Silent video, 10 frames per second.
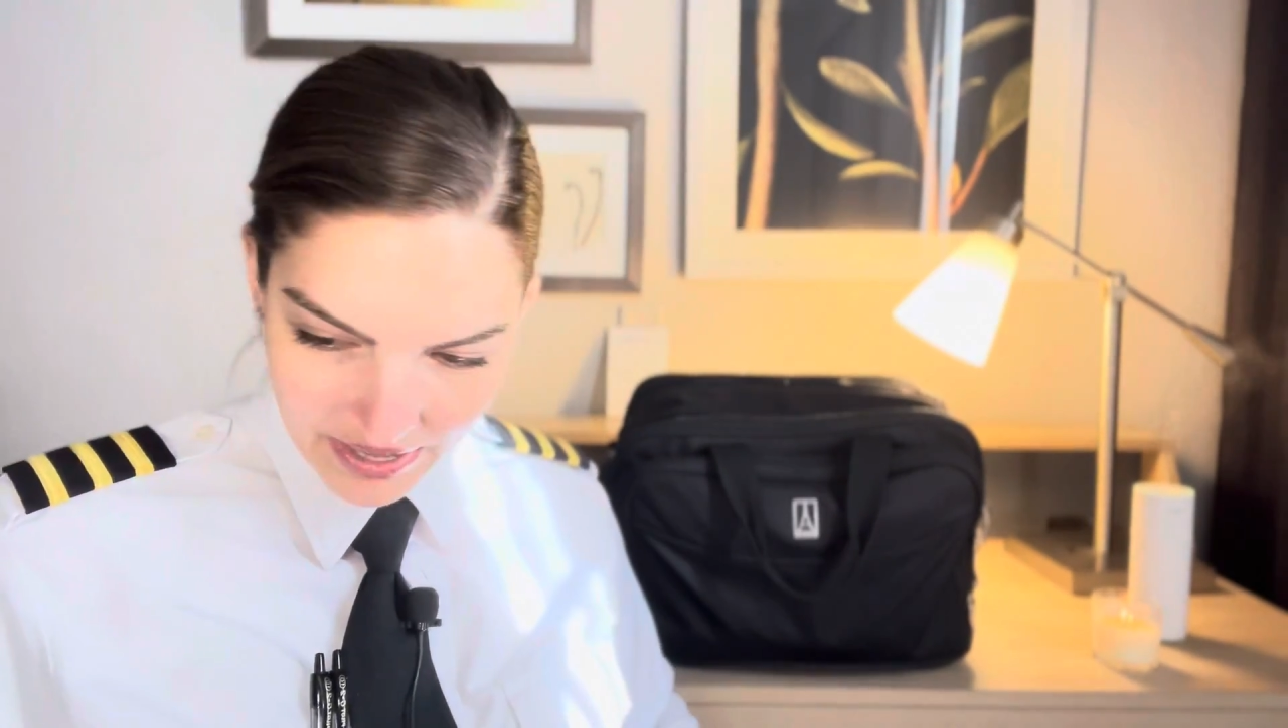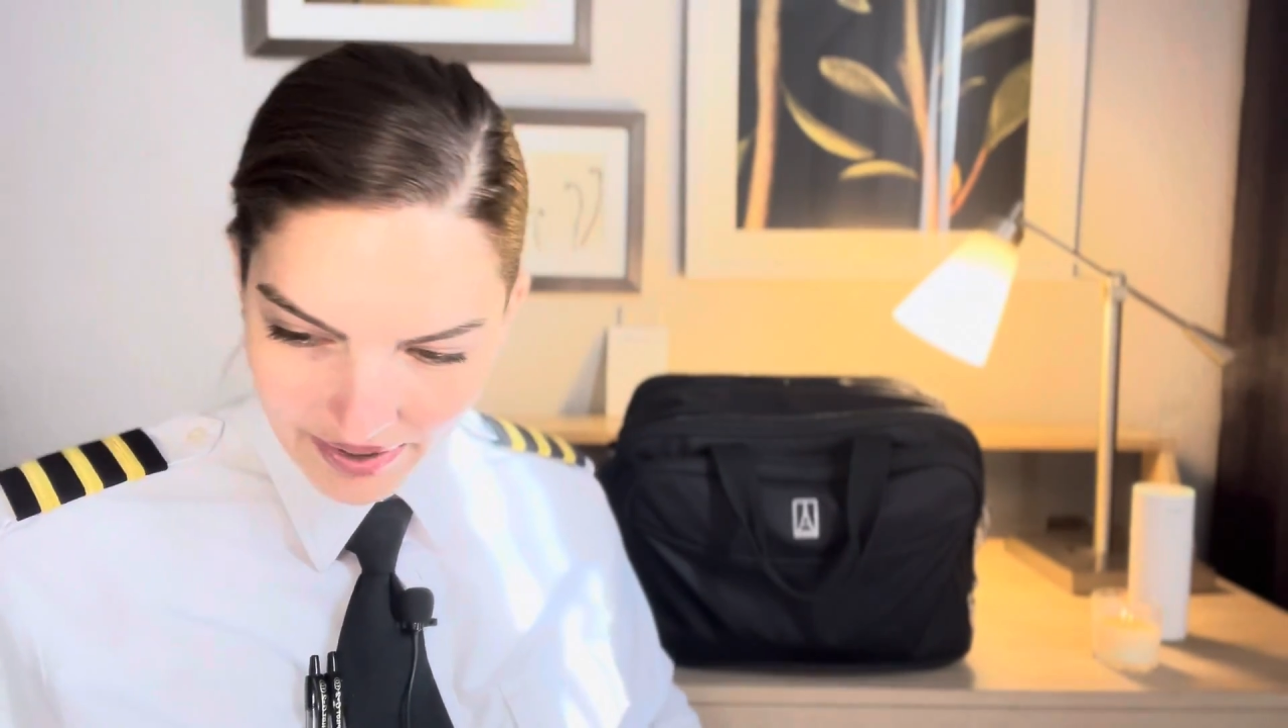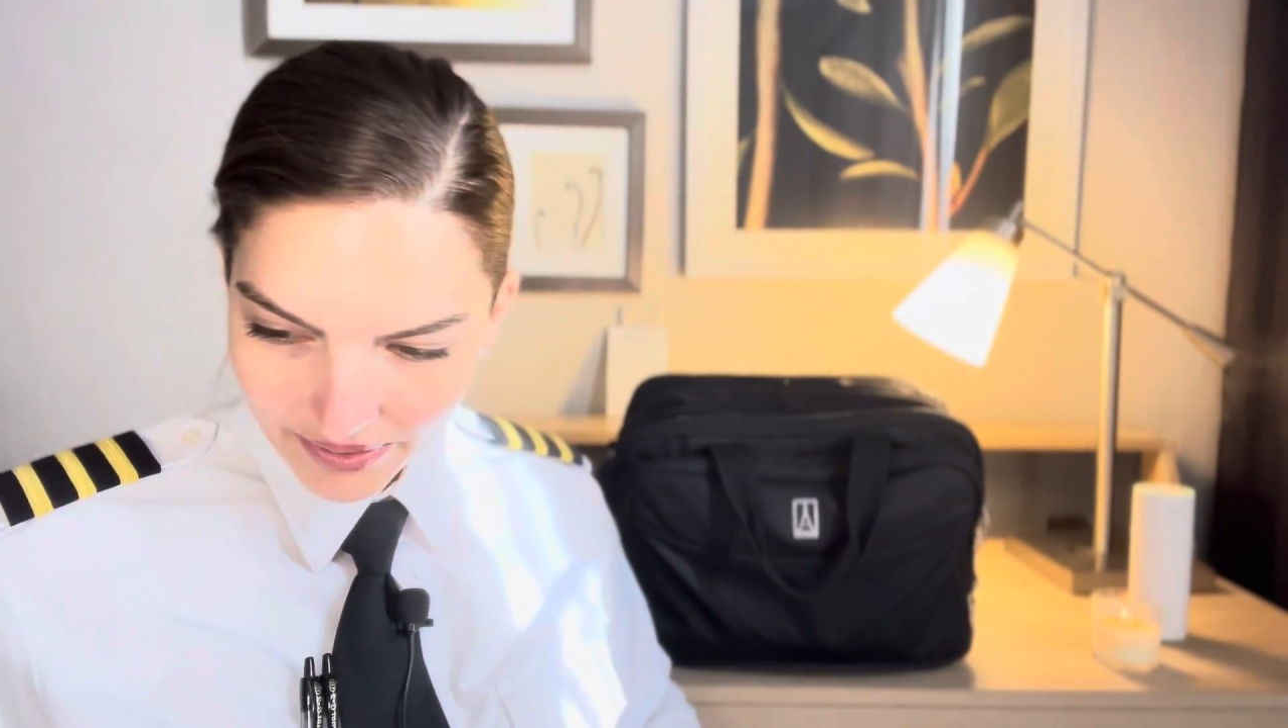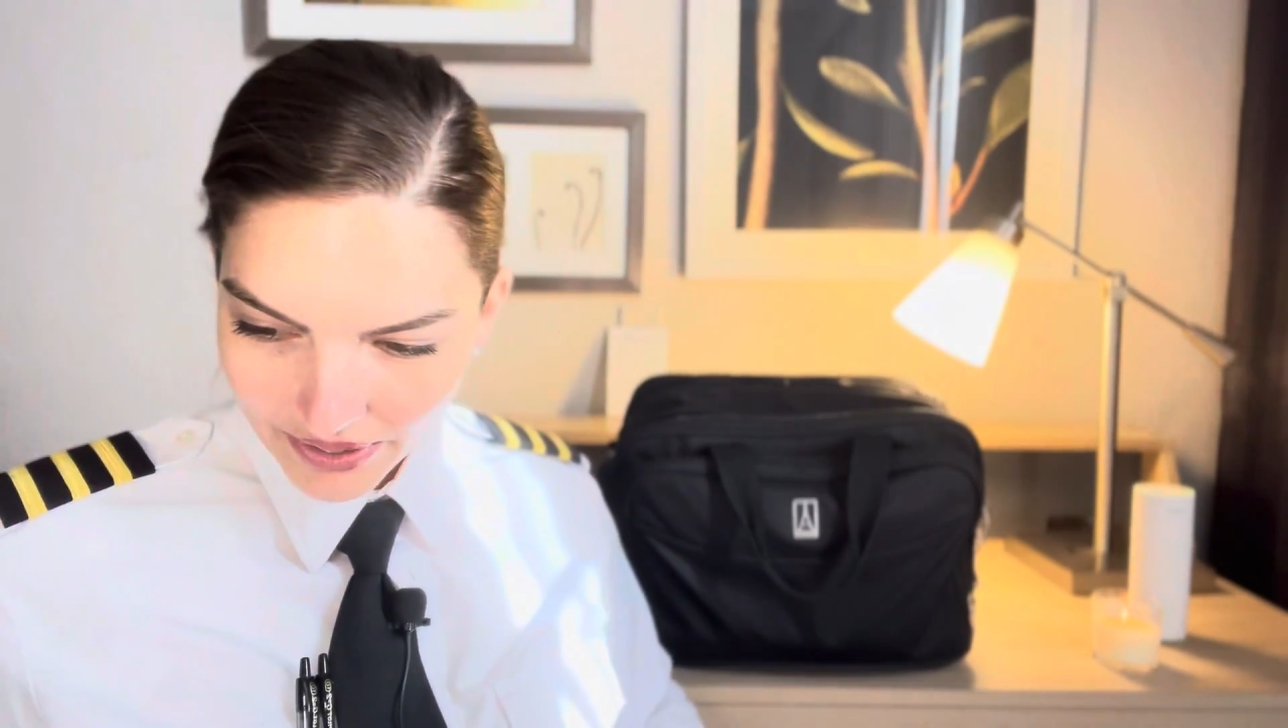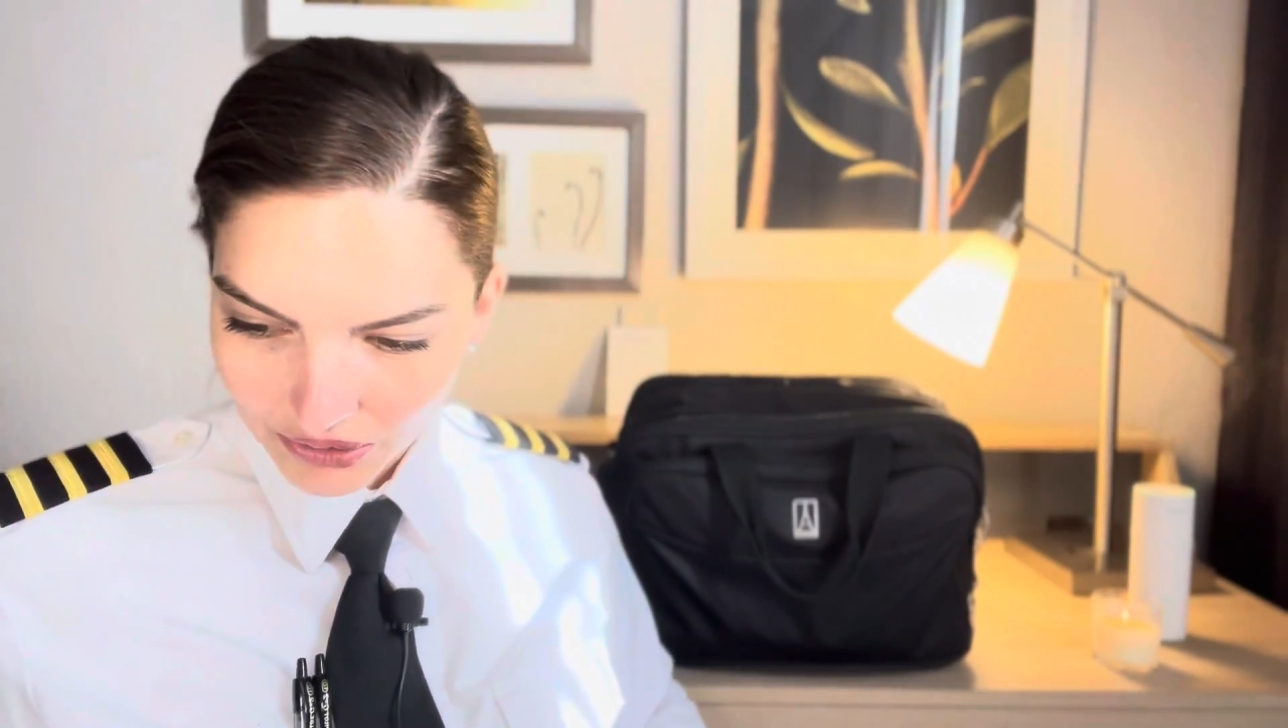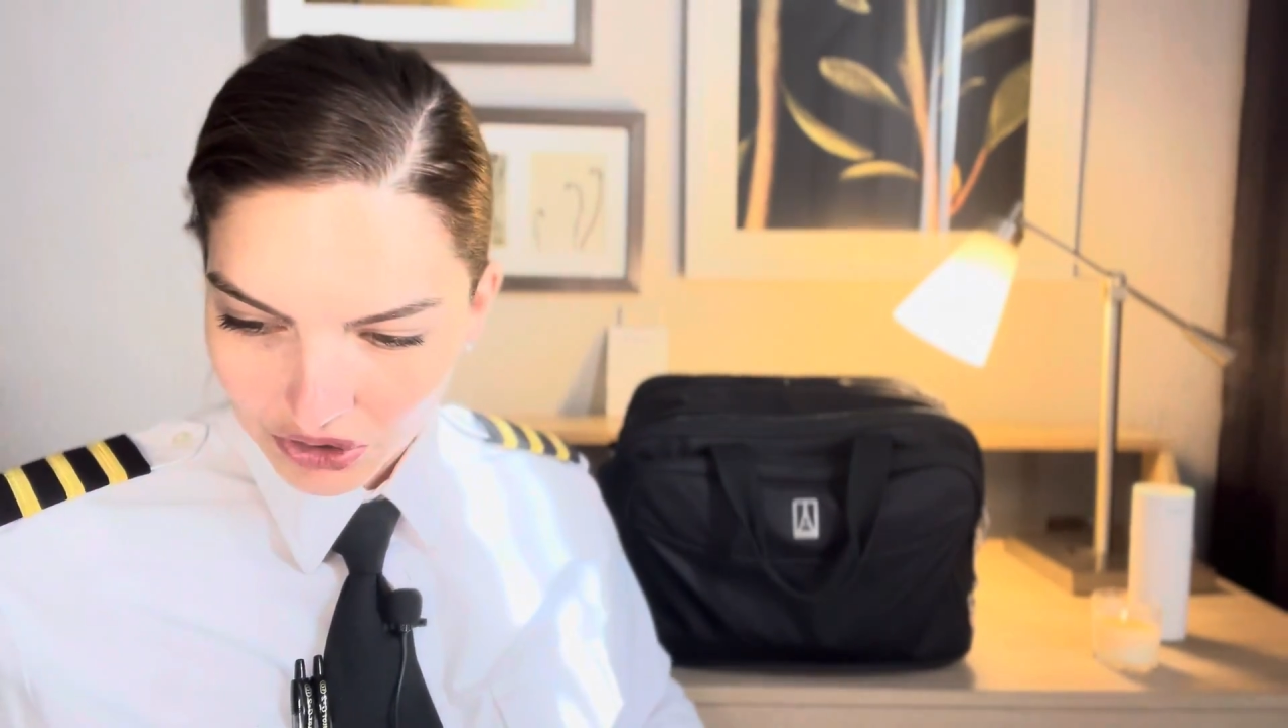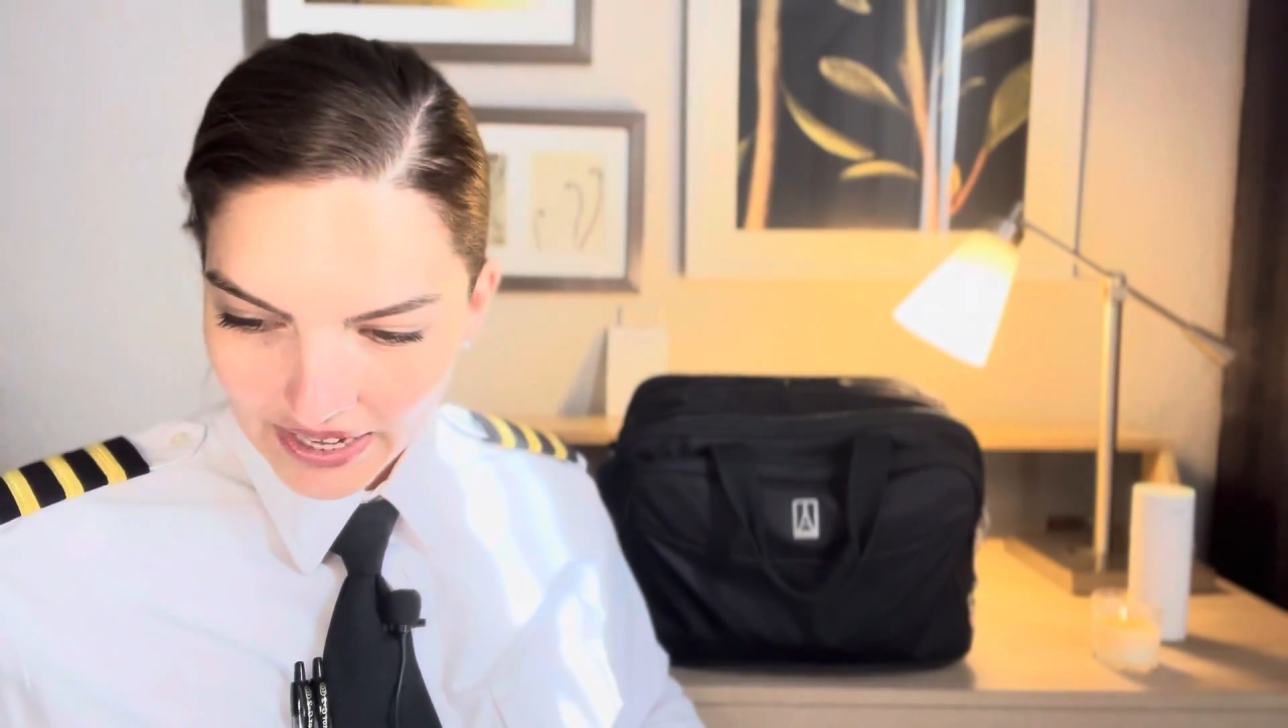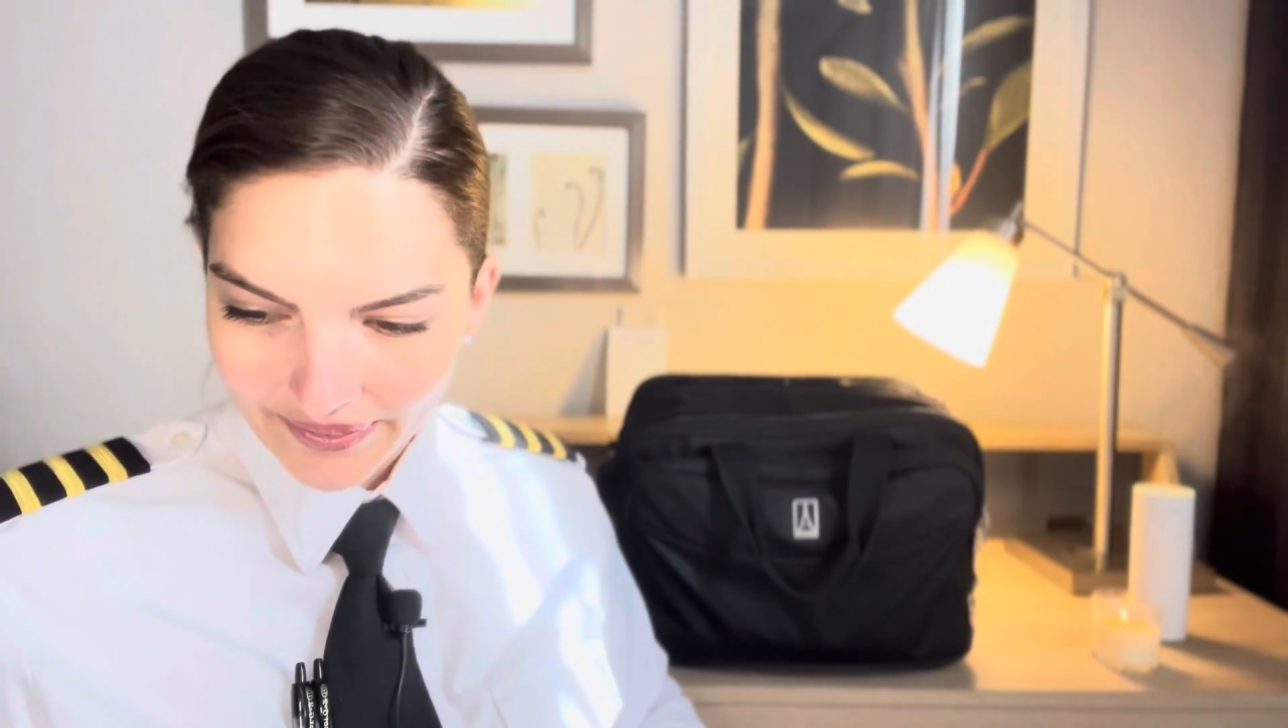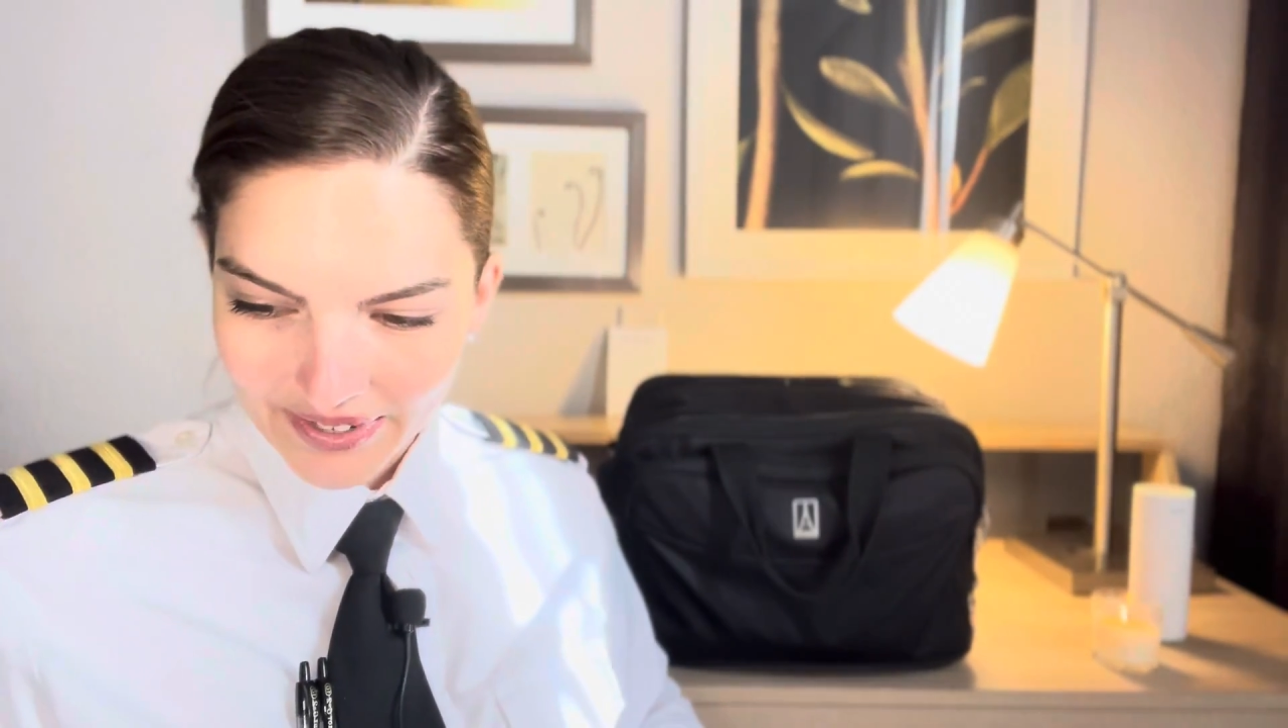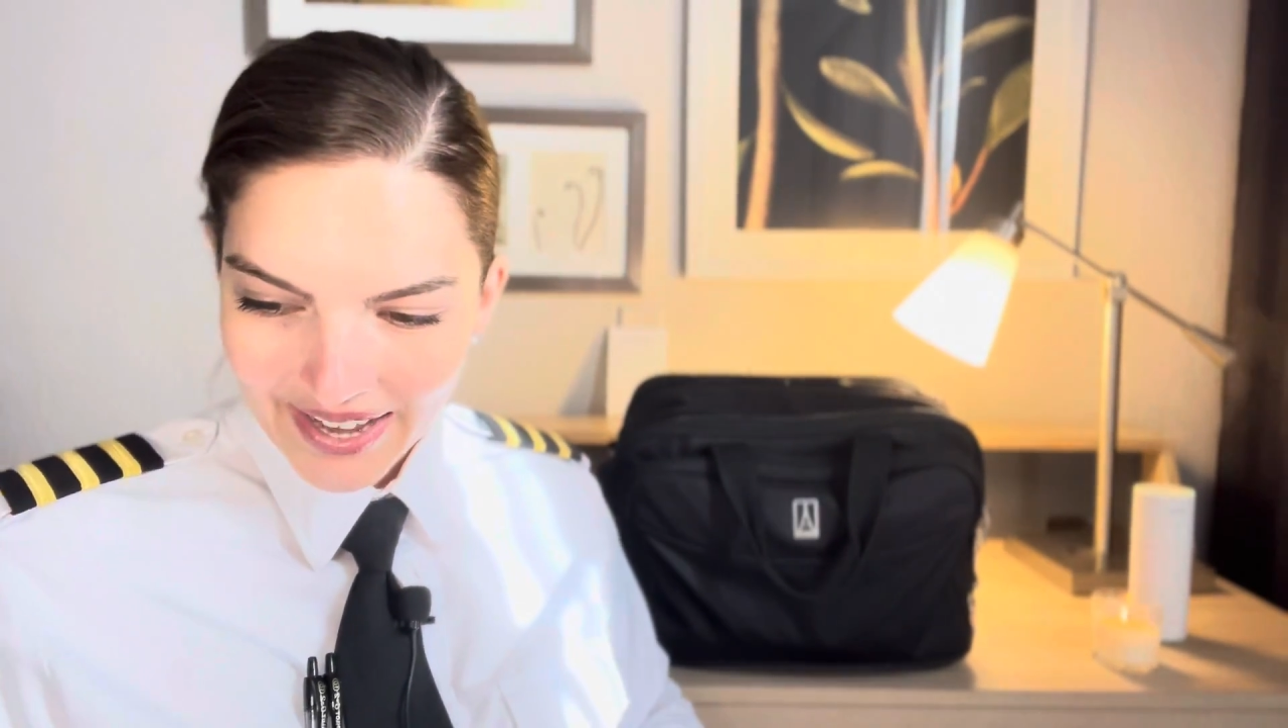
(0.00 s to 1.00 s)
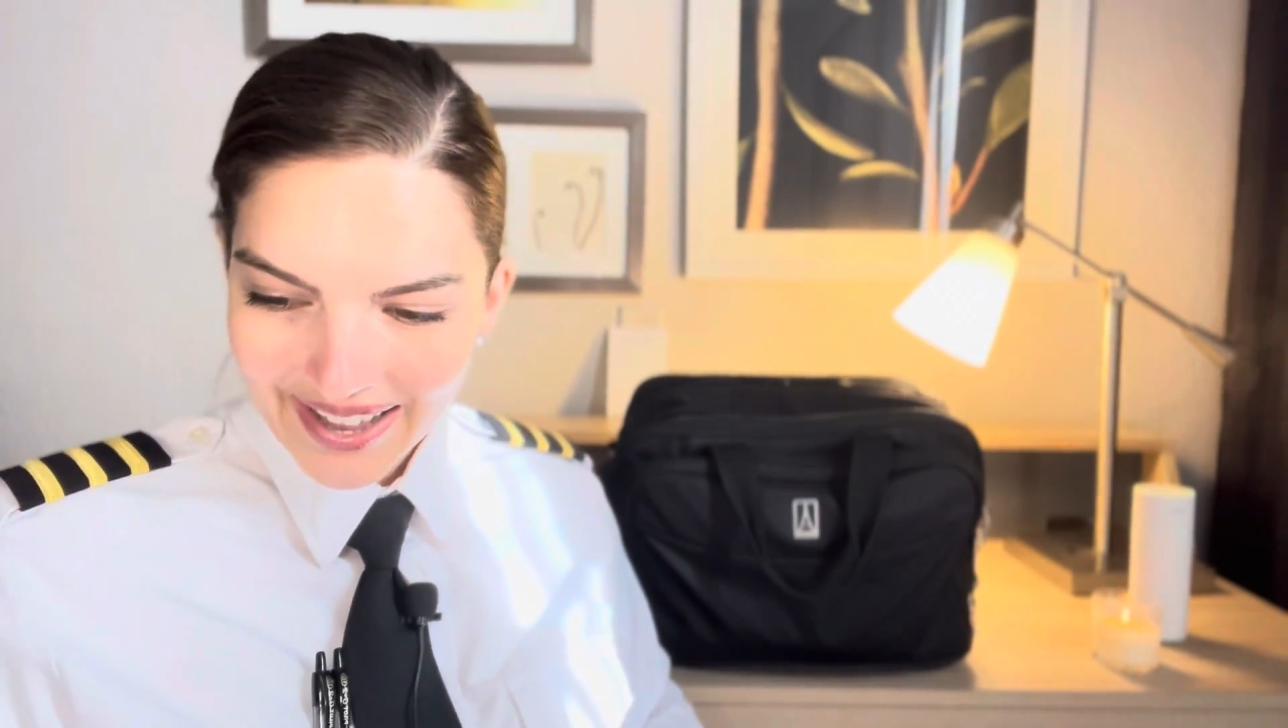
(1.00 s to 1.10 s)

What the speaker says: ever go chapped